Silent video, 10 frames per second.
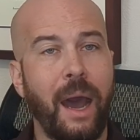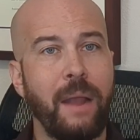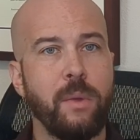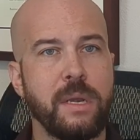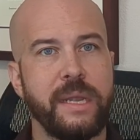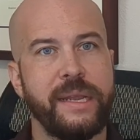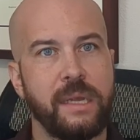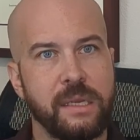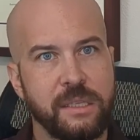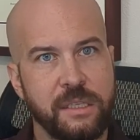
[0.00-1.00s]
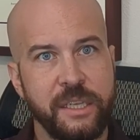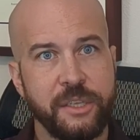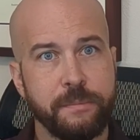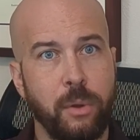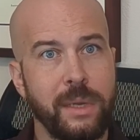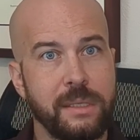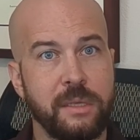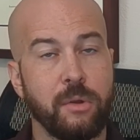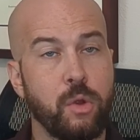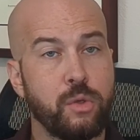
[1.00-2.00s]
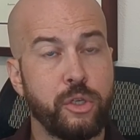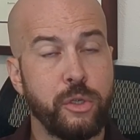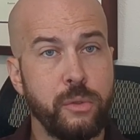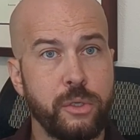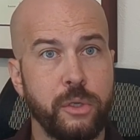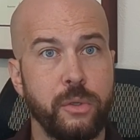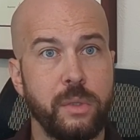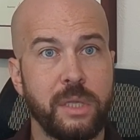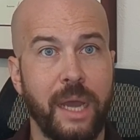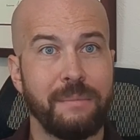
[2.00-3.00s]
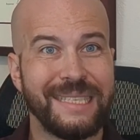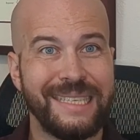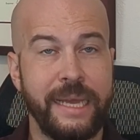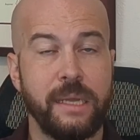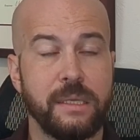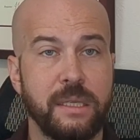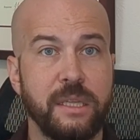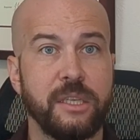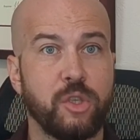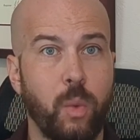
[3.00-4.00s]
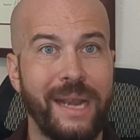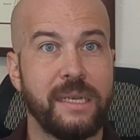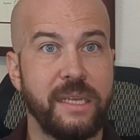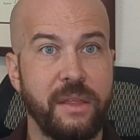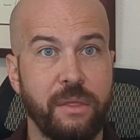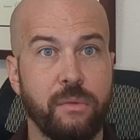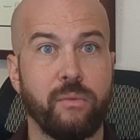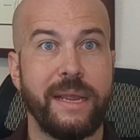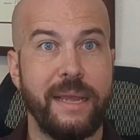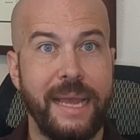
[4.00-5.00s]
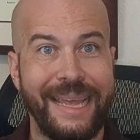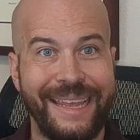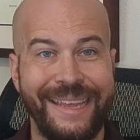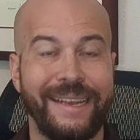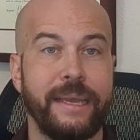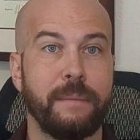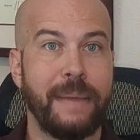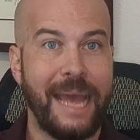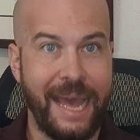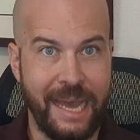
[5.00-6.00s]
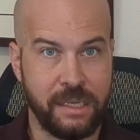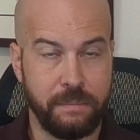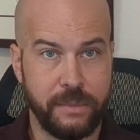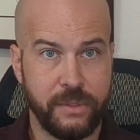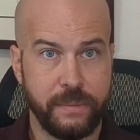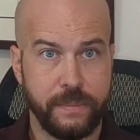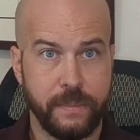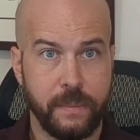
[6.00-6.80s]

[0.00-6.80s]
I would need 6.022 times 10 to the 23 helium atoms.